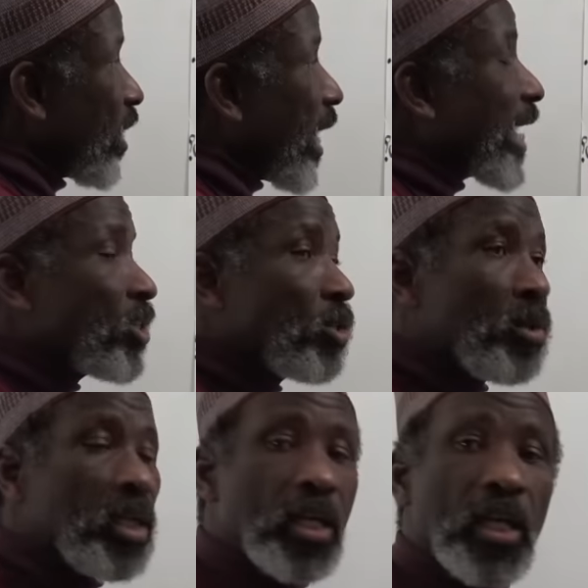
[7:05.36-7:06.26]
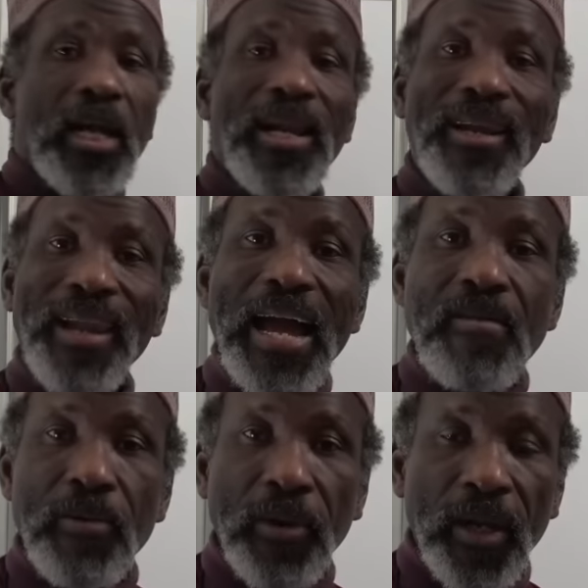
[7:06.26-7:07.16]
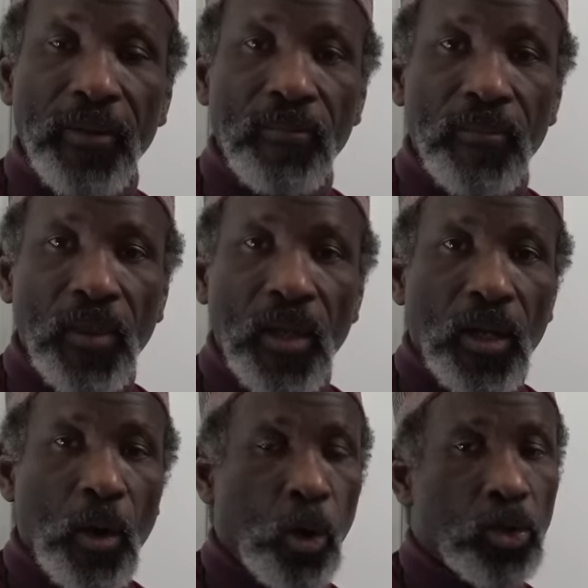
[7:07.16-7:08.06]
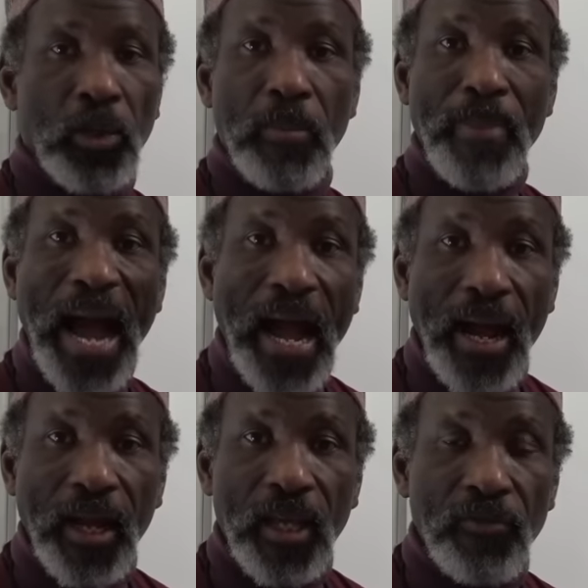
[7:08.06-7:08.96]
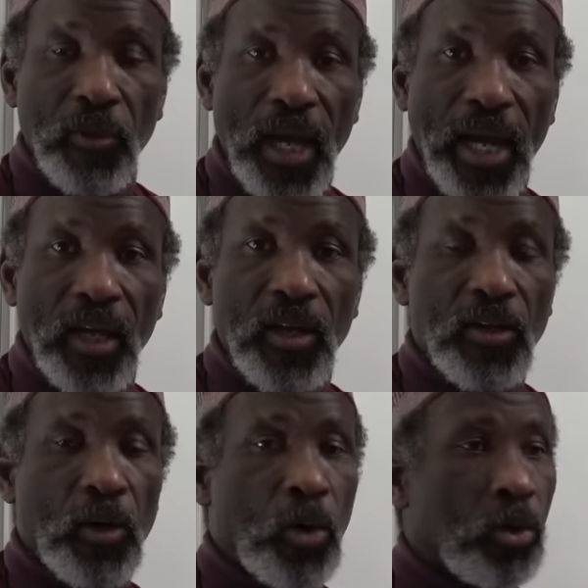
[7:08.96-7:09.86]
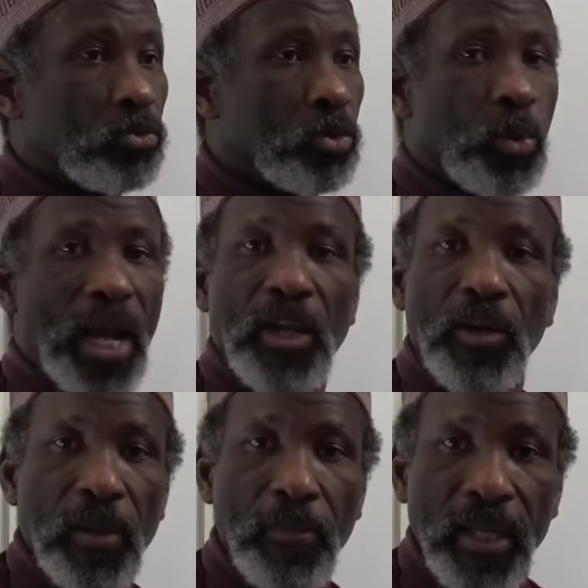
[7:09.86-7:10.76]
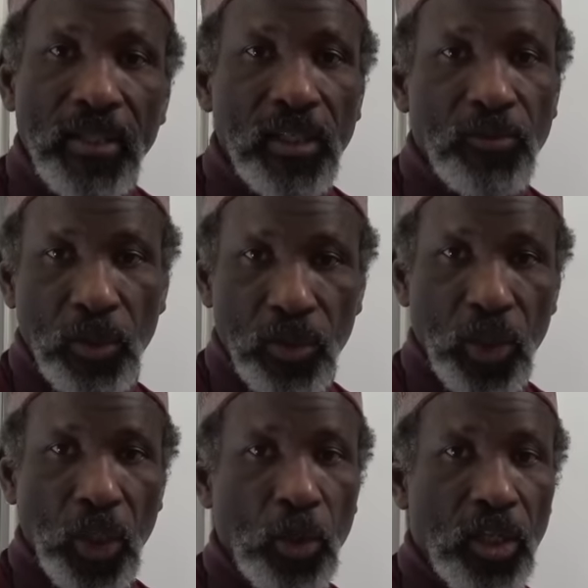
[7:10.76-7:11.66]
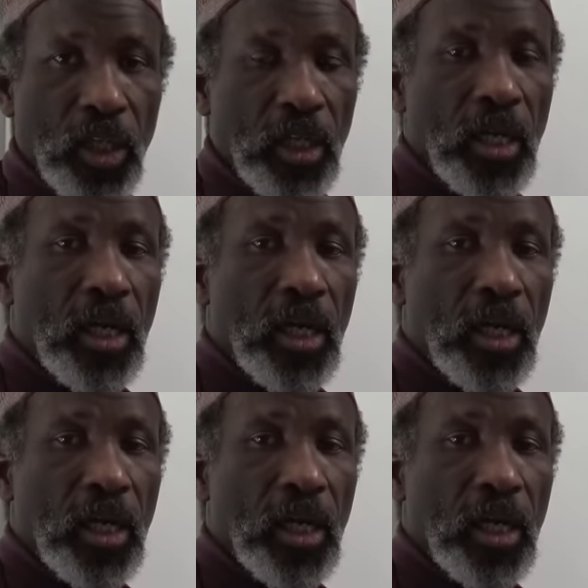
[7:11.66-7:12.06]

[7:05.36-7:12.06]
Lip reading: next to the library? Or to the bank, if you like, or to any other places, once you know the